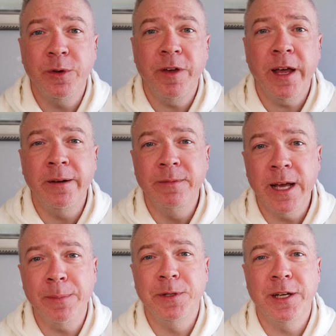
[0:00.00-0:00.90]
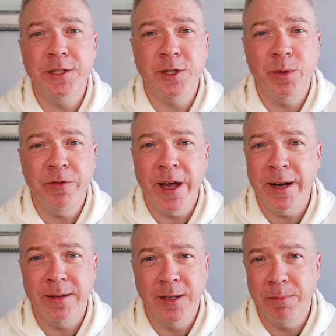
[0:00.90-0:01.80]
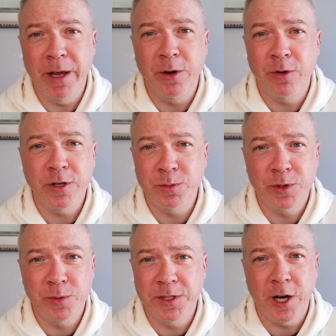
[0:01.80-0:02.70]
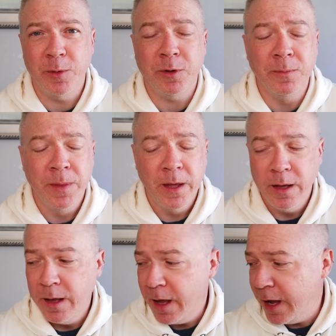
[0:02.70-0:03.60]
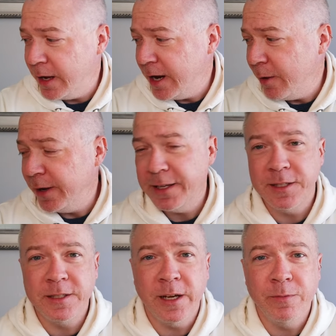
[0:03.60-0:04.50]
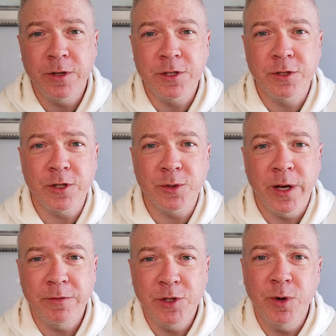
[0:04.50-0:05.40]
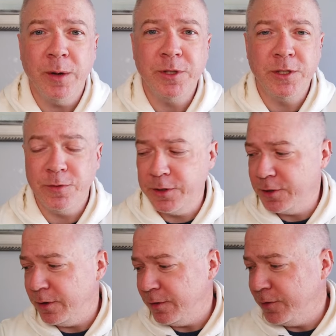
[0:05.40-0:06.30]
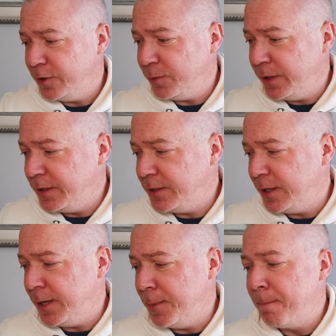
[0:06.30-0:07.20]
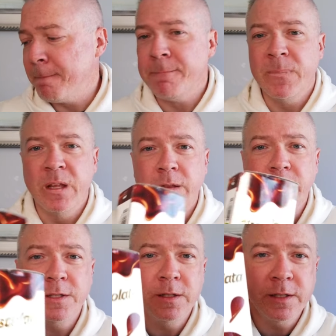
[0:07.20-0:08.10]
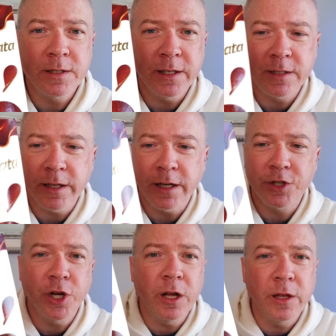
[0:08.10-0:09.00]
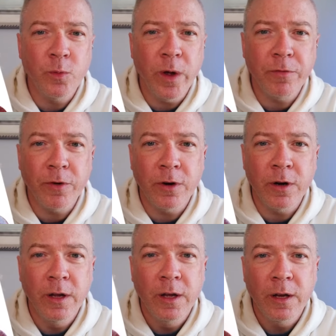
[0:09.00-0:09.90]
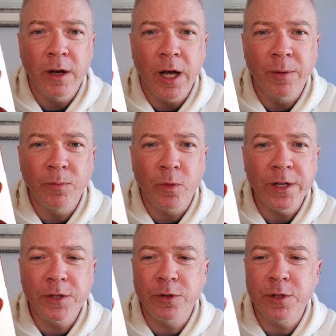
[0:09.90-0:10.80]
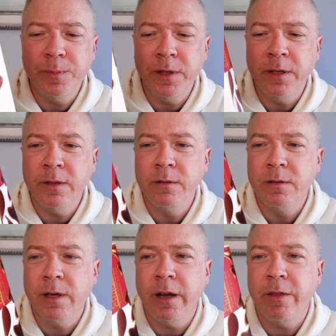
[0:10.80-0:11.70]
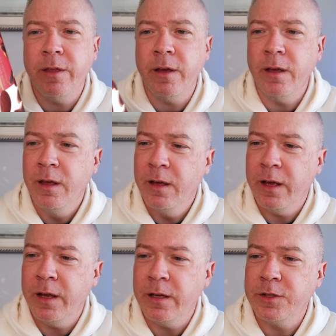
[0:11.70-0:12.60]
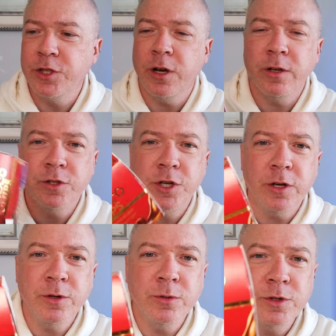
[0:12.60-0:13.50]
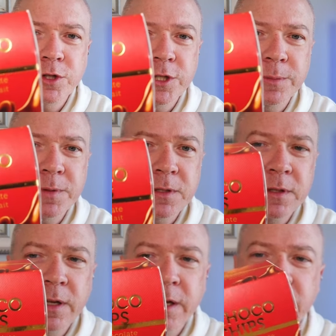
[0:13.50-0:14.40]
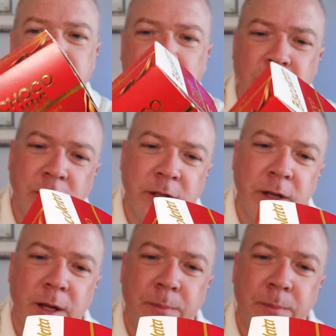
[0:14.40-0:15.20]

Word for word: so we've had appetizer, we've had a main course, which was terrible. And now I guess it's time for dessert. So I have two options for dessert. The first one is uh, this, this, it's like a chocolate wafer, um, Rice crispy kind of thing, and choc choco chips. It's called